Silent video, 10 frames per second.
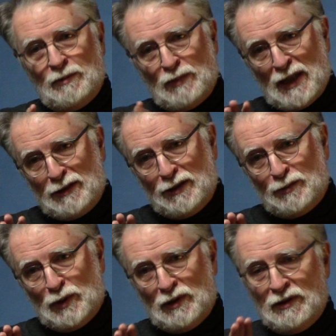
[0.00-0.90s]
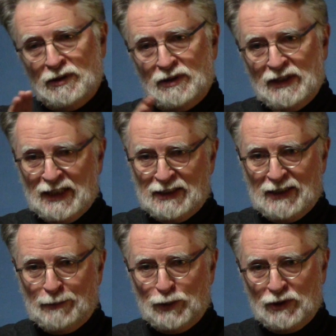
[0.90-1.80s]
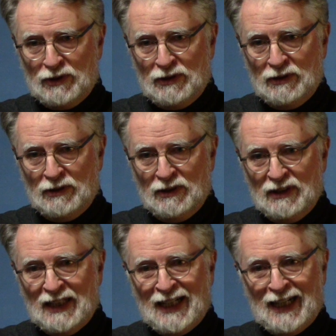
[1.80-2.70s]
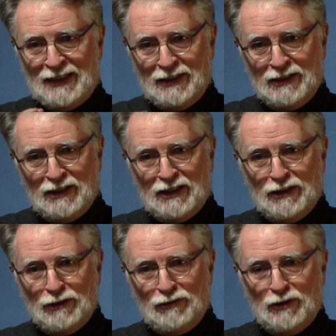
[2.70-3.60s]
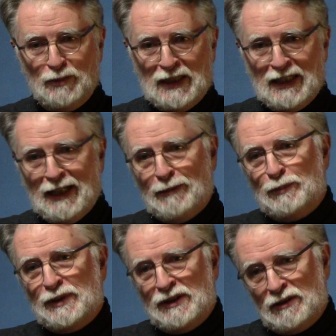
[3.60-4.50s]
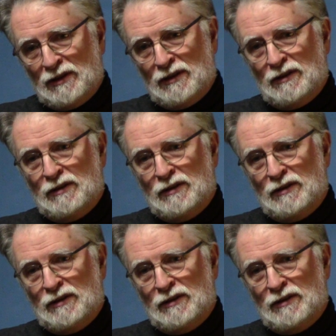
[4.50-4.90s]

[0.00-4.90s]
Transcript: possible exception. I didn't hear from Minneapolis.